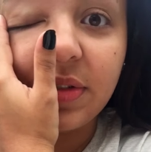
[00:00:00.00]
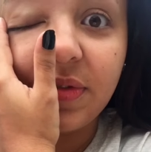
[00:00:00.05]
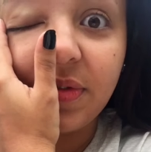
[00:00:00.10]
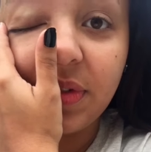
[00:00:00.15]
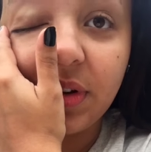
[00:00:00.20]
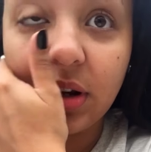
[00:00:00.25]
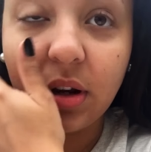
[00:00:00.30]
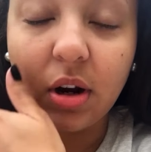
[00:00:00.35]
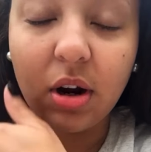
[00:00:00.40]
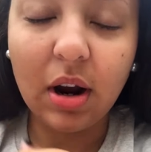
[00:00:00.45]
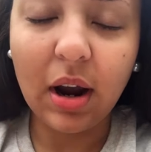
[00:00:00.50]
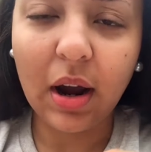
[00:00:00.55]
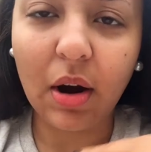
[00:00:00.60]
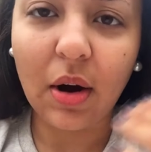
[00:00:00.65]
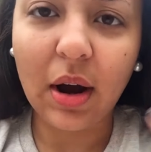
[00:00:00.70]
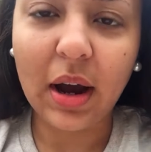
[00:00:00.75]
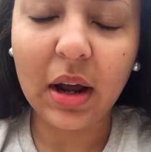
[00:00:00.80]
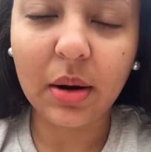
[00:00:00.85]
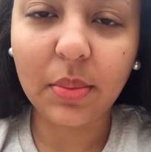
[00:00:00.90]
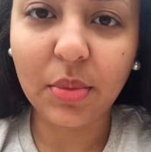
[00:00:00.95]
to figure
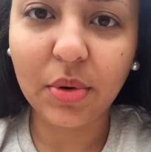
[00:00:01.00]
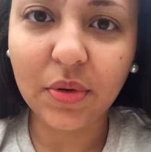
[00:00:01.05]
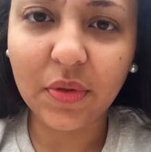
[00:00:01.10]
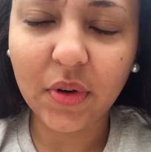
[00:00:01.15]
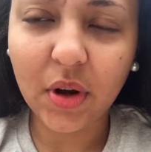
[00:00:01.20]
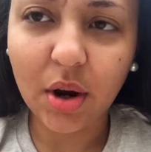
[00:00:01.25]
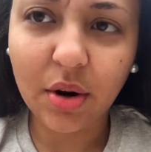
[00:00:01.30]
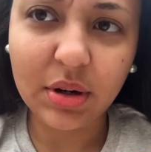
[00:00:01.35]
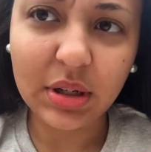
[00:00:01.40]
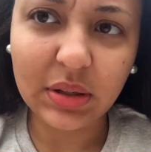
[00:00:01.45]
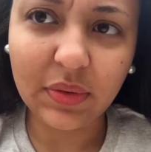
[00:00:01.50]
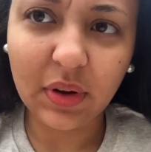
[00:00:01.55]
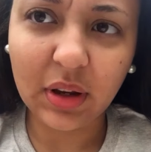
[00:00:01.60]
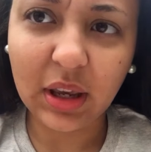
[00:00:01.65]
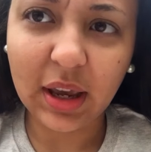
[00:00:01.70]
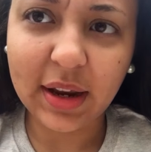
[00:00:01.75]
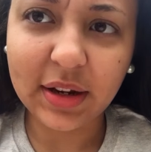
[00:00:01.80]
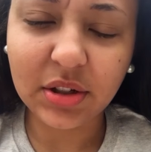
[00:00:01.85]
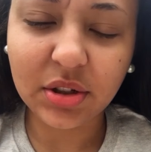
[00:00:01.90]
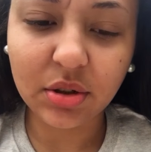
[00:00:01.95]
out how to move Cody's
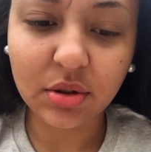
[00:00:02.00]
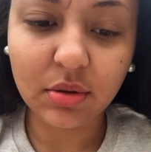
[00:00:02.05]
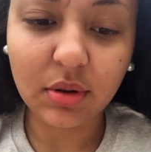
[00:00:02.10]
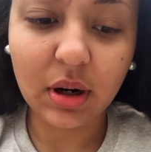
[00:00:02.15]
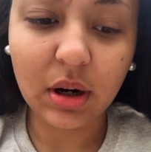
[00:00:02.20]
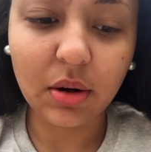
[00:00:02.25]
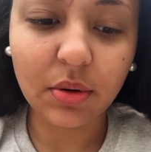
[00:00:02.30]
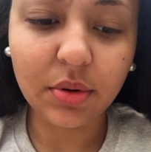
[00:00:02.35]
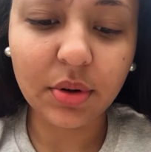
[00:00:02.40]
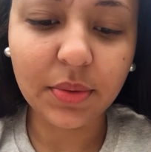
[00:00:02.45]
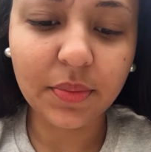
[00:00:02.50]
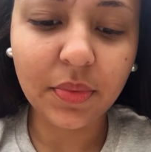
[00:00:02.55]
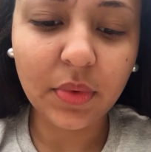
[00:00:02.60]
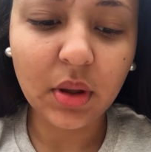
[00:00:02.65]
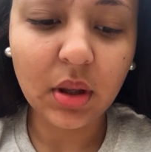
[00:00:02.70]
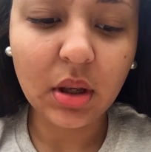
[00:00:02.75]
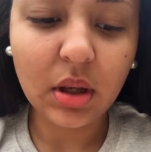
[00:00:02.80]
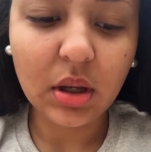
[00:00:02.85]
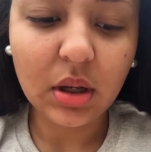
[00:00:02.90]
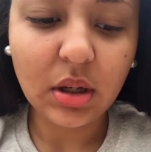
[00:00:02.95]
vacation around.
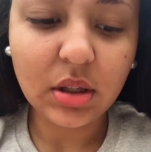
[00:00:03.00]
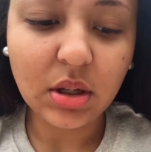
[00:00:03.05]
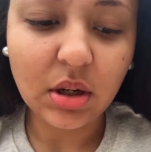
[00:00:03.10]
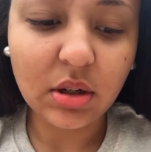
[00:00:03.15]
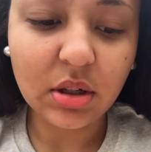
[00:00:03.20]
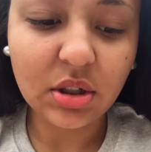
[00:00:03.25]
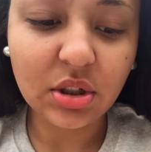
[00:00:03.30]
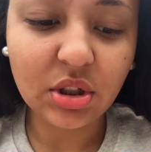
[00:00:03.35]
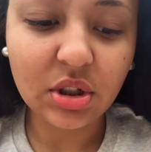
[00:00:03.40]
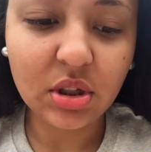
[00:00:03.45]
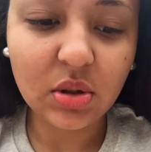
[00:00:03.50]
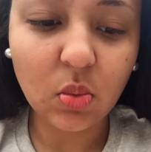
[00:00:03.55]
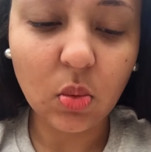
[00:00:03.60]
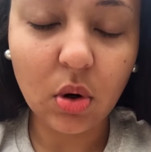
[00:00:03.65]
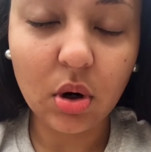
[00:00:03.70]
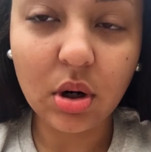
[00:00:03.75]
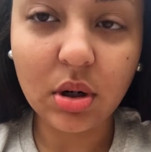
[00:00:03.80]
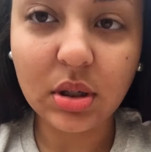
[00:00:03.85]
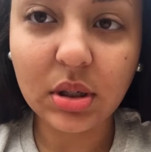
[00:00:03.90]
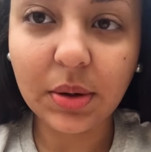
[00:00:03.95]
So this just
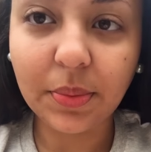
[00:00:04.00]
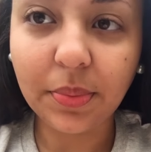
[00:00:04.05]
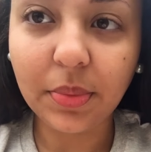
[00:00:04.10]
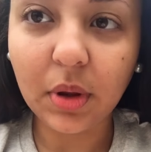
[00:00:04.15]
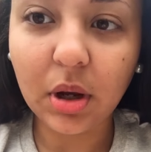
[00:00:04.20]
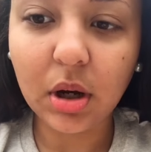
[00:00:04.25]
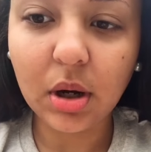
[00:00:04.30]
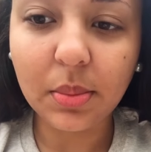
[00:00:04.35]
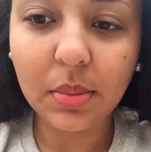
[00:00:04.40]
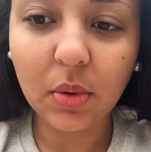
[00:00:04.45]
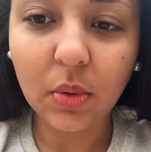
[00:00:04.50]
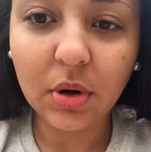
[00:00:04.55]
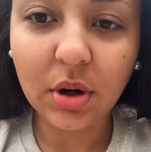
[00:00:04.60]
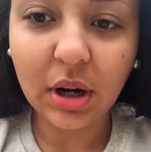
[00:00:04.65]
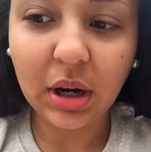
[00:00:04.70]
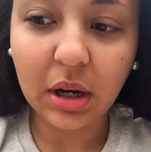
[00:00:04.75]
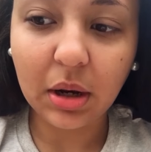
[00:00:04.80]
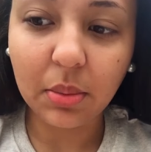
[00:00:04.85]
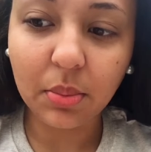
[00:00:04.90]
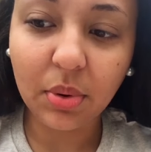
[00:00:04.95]
worked. Um, but we're
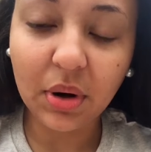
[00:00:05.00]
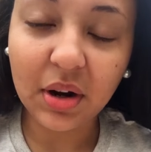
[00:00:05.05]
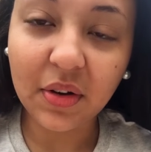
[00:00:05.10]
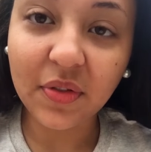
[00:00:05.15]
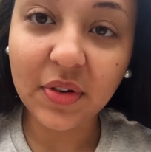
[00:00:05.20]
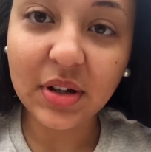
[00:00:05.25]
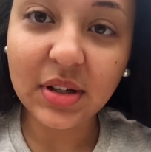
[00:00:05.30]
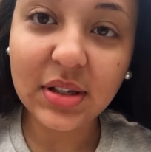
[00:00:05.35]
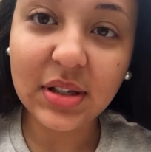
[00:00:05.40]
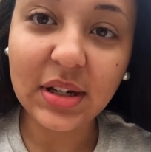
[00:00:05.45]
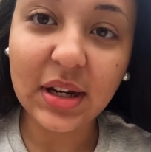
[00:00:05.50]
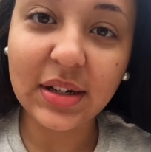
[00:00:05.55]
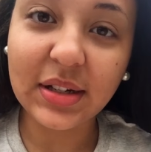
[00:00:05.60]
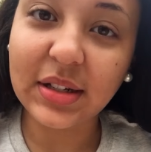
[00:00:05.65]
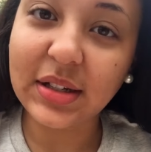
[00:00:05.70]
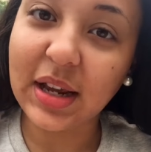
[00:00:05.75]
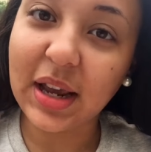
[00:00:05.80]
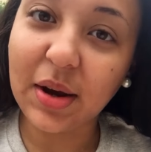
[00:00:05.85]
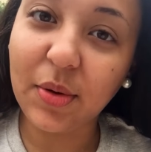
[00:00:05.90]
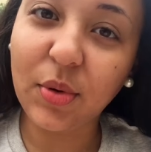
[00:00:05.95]
eating breakfast, and
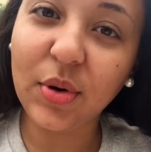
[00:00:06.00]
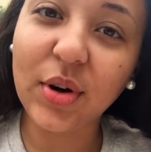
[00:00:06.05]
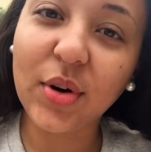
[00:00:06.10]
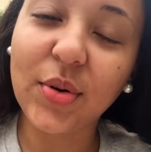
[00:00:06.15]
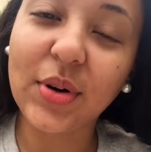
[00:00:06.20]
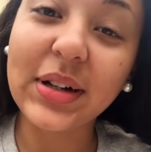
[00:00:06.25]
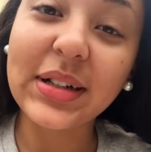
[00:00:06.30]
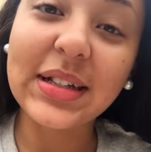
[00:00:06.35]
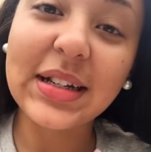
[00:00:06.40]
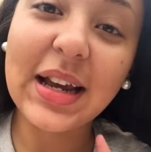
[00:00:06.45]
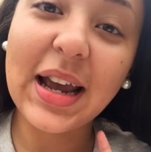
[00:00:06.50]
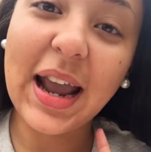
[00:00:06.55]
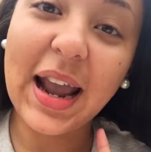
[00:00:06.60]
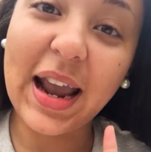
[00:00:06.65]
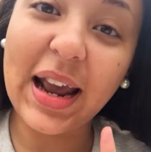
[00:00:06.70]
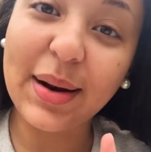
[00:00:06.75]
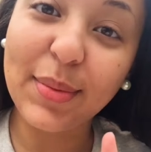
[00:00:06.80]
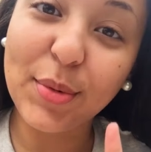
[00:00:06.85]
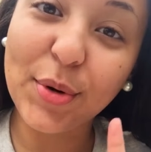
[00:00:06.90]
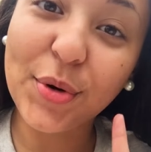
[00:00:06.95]
today we're going to
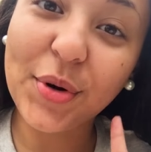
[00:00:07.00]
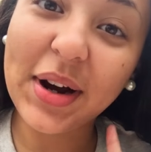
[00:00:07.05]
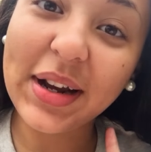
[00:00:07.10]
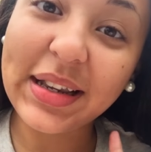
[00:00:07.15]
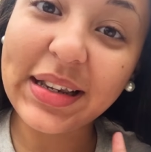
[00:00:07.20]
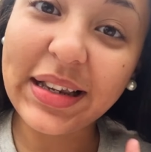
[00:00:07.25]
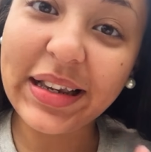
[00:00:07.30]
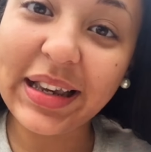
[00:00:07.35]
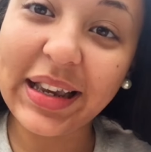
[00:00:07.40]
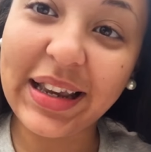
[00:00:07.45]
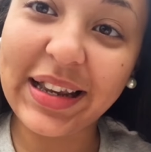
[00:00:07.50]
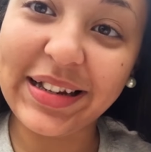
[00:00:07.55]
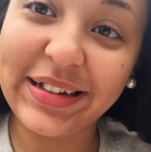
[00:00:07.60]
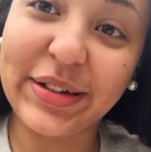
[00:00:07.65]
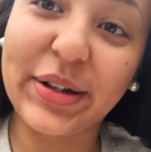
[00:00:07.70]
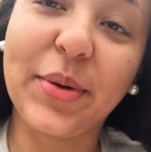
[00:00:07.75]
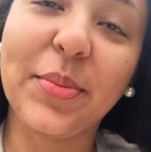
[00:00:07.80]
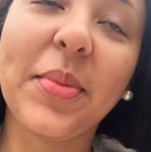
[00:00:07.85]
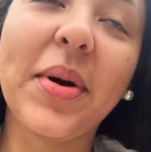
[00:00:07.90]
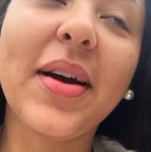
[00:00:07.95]
Animal
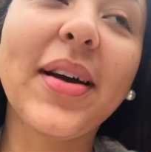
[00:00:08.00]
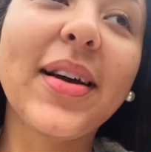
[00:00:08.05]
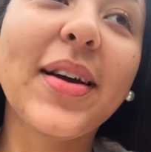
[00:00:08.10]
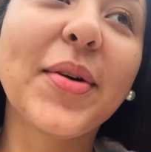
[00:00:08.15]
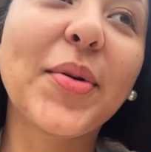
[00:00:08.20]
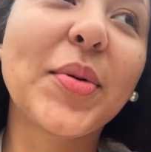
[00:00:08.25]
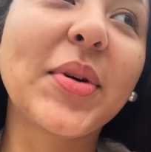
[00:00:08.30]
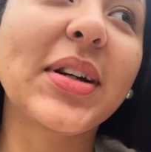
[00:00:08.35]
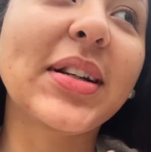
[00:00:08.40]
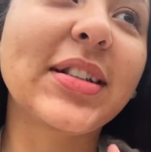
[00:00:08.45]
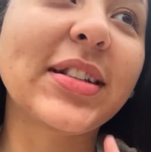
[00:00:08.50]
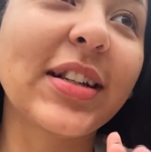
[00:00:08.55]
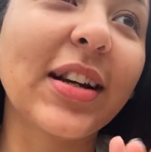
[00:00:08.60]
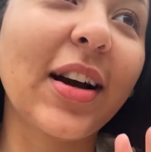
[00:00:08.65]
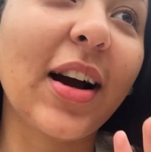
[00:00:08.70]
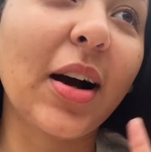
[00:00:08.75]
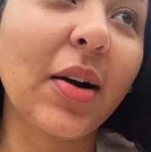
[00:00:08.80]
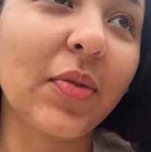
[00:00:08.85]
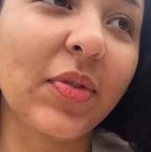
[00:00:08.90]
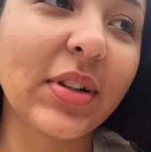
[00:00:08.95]
Kingdom, which
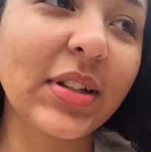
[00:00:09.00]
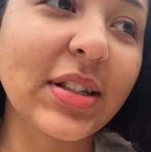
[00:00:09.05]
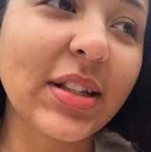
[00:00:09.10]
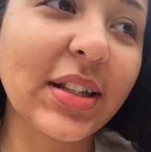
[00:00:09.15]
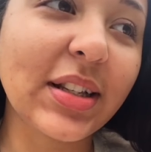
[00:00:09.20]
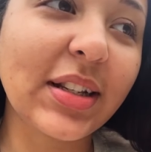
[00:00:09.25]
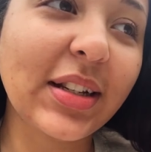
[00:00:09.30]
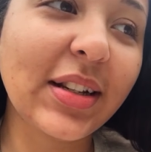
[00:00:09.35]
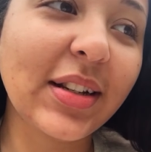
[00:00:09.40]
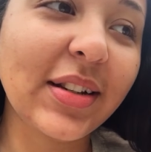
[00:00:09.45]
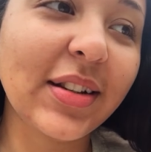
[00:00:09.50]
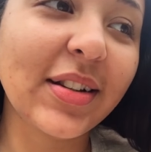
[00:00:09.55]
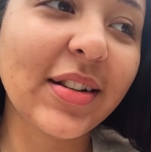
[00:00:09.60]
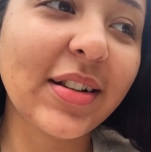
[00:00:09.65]
obviously